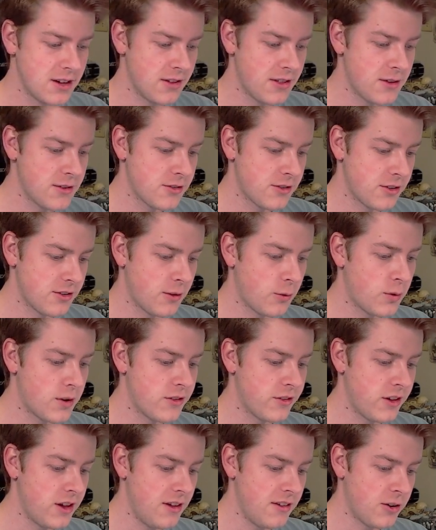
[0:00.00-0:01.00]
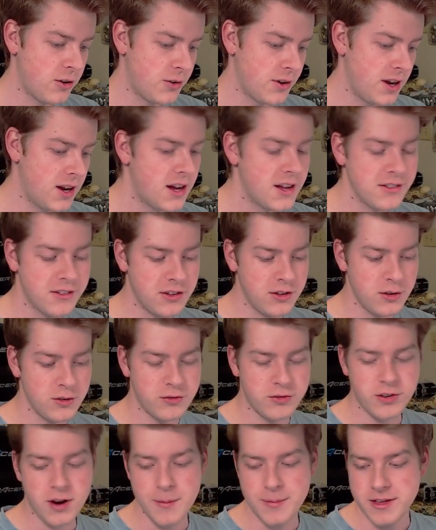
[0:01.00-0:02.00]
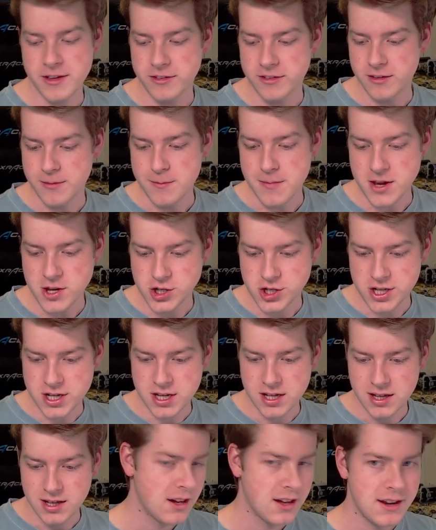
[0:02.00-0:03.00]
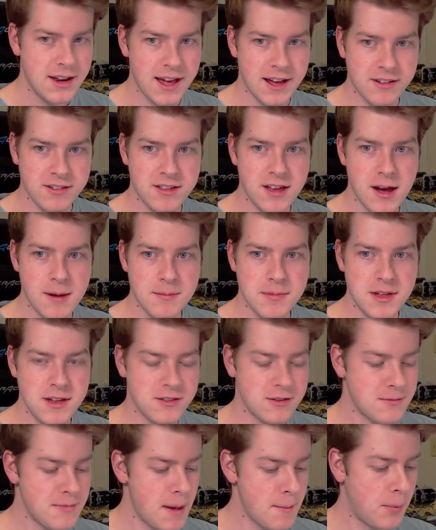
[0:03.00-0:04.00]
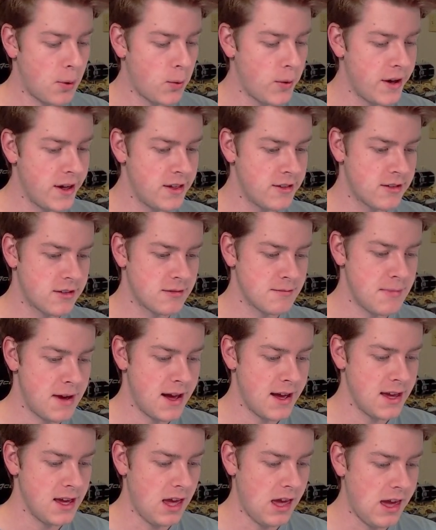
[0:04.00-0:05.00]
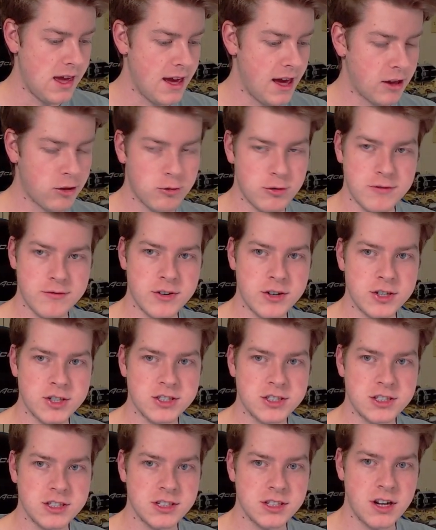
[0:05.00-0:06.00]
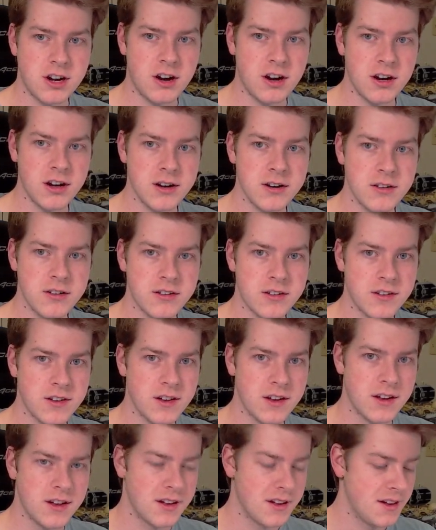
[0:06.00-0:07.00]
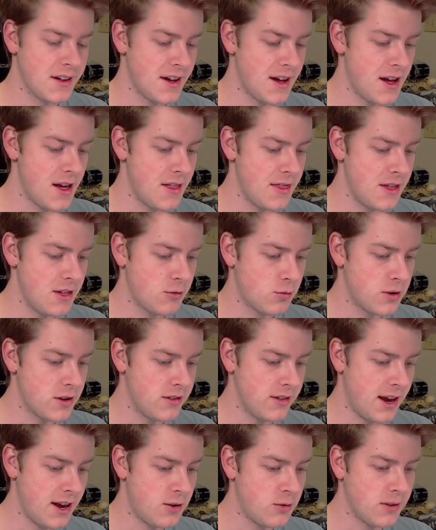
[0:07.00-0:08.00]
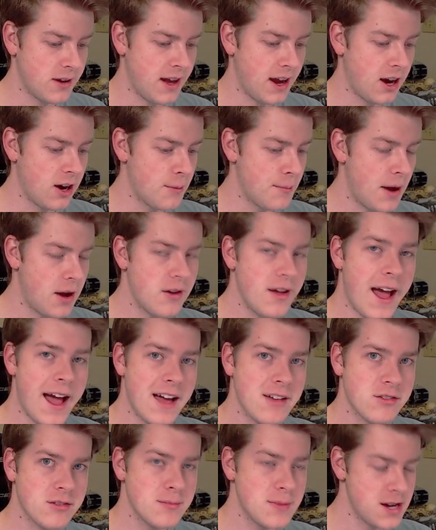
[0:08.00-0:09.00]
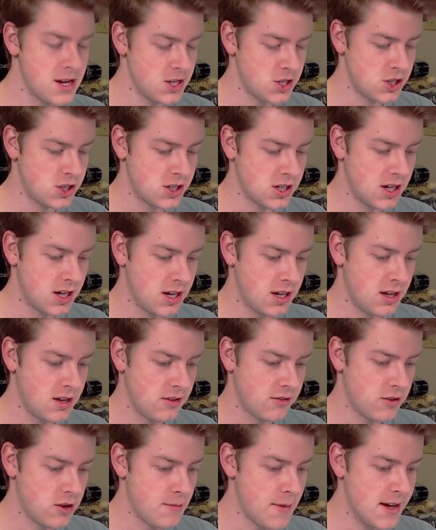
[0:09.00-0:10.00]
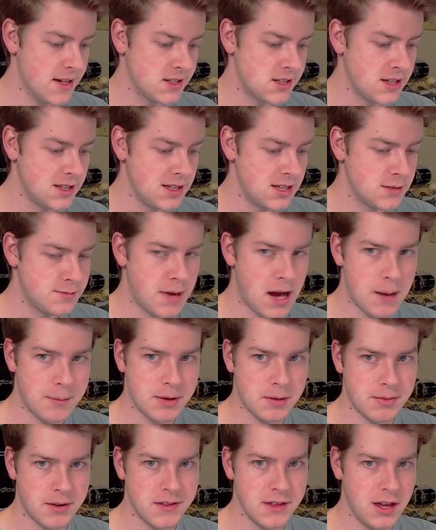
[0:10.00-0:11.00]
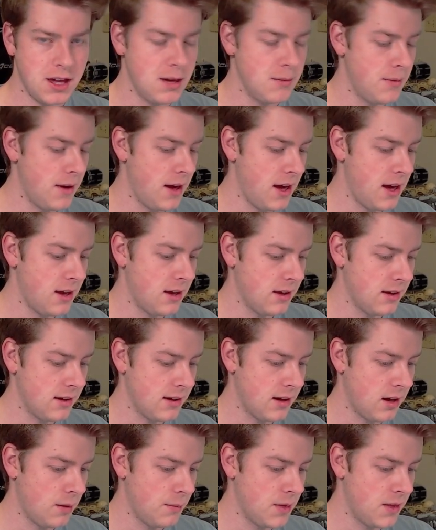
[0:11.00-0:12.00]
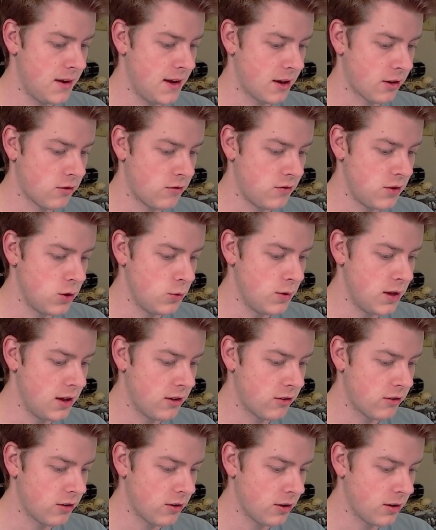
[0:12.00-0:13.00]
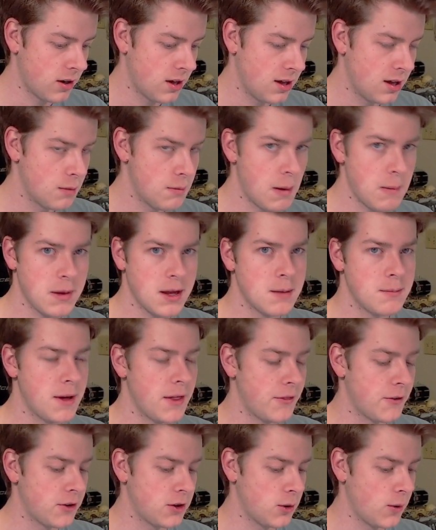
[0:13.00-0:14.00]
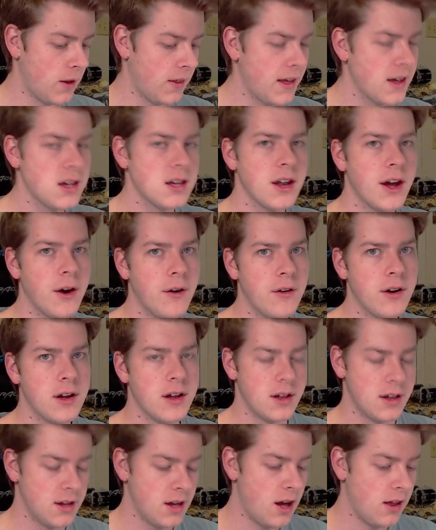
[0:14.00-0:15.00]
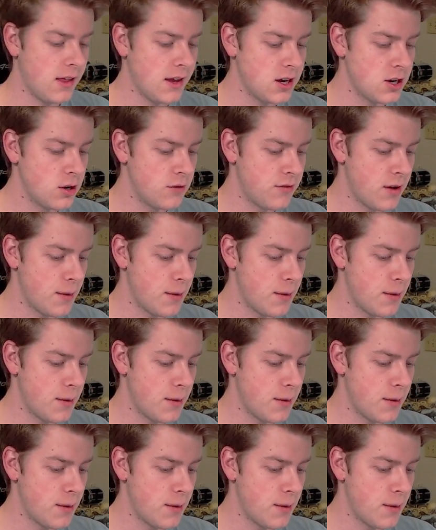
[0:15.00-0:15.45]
those are the ones he's holding on to from this submission. Next up, these are my boys, my EX reverse cards. These ones I don't care about as much, so you might see these pop up on the eBay in the next few weeks, or maybe in a month or two. I'll let you know. I'll let you know if I